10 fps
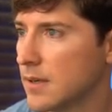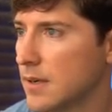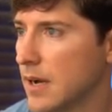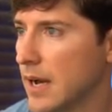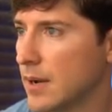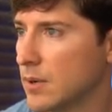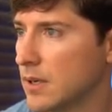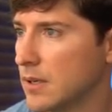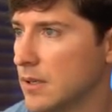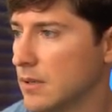I
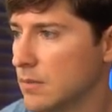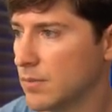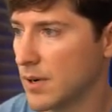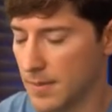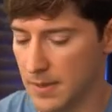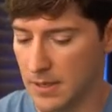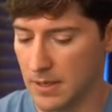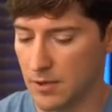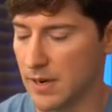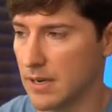would probably
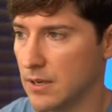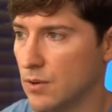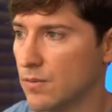create a new